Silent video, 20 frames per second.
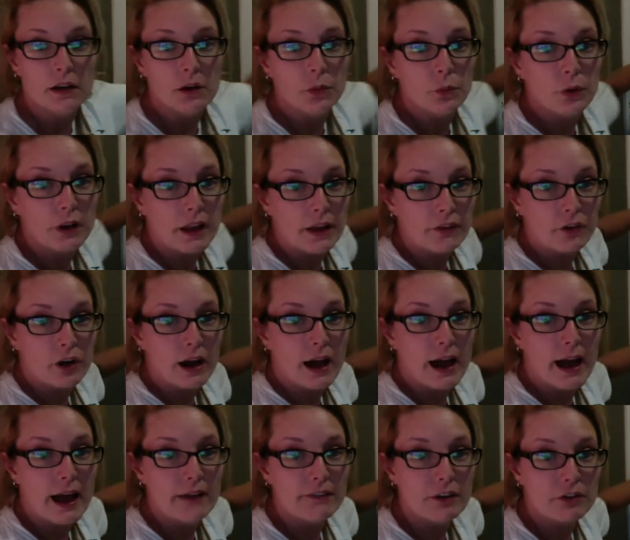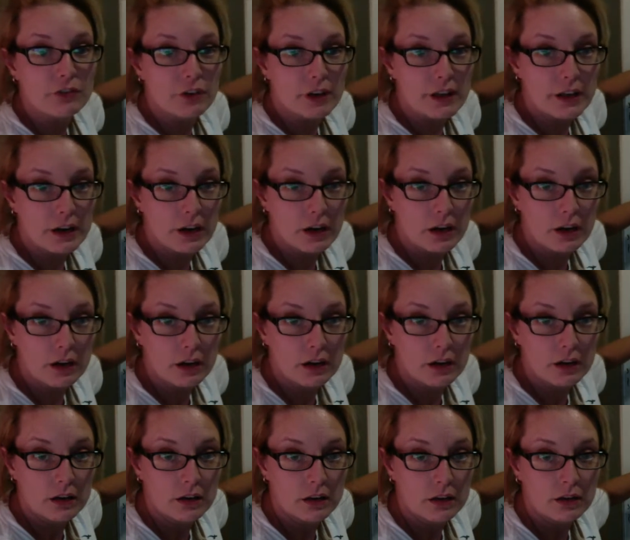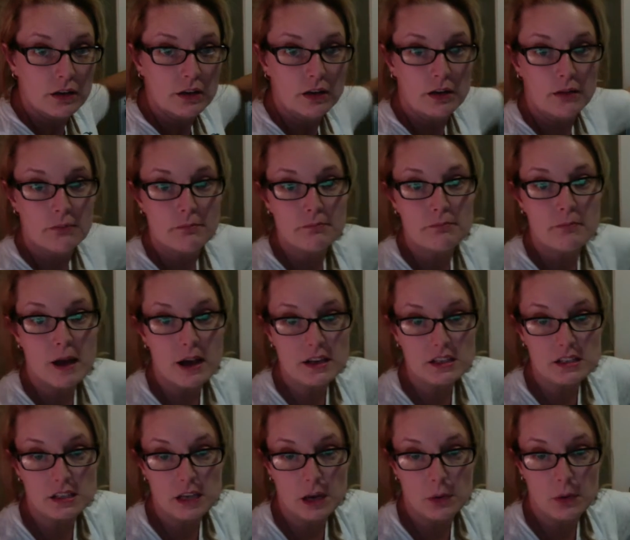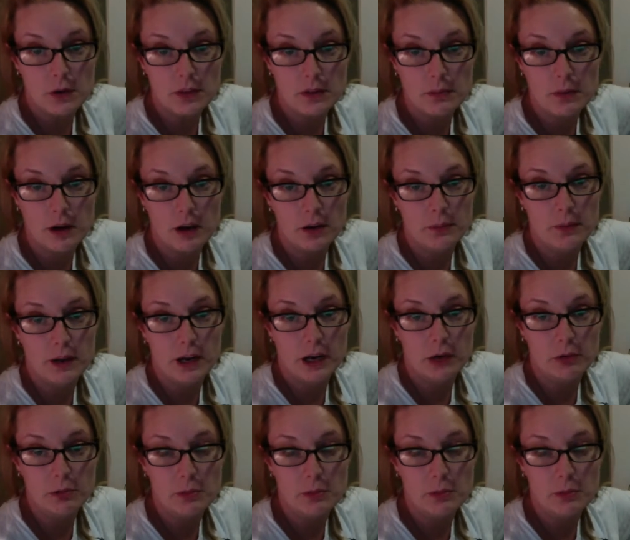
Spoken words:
Whatever I have over here must go on the bottom here.